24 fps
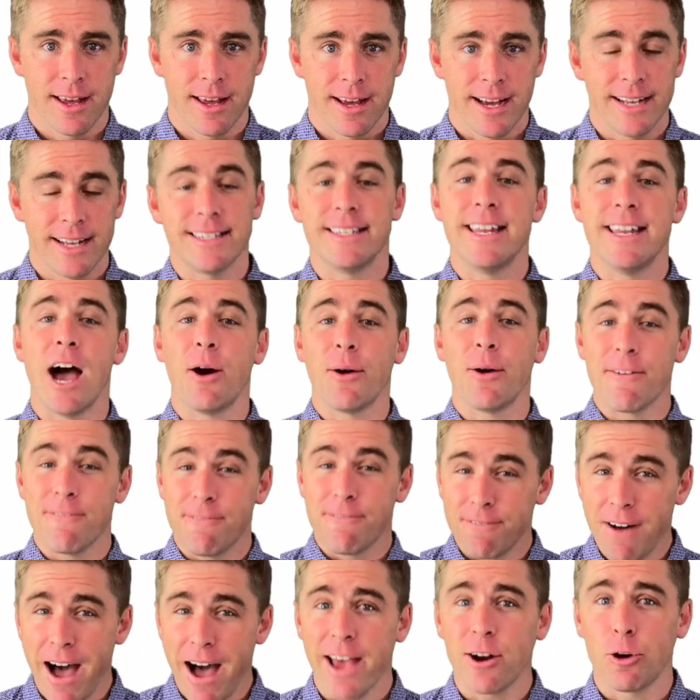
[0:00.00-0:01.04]
It's now a
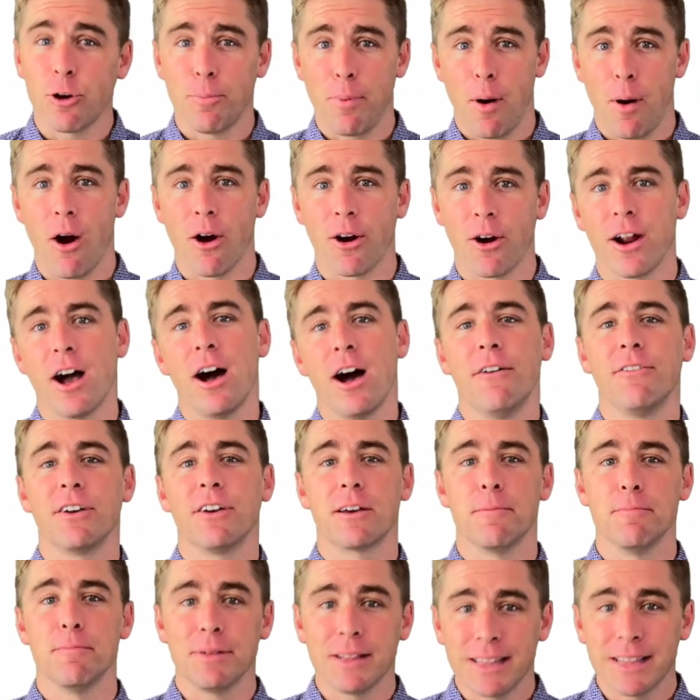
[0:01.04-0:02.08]
vital part of a
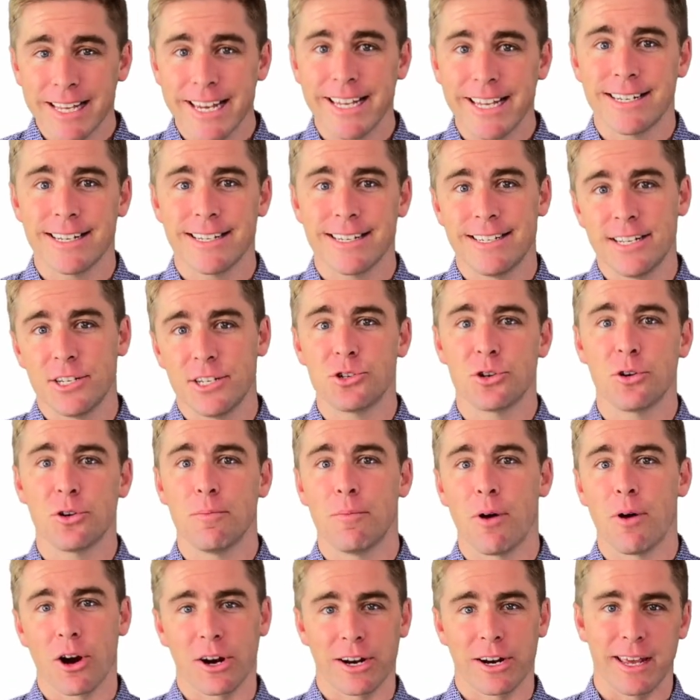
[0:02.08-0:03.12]
complete digital
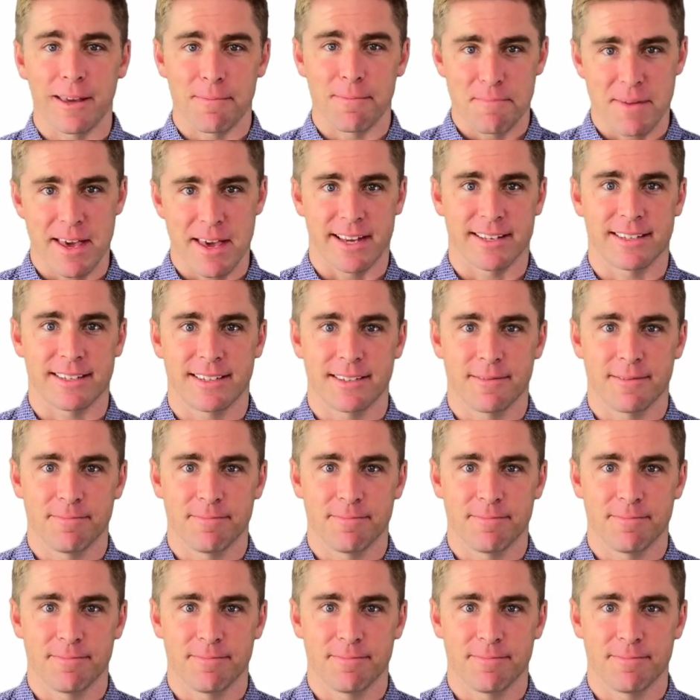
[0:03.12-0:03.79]
marketing mix.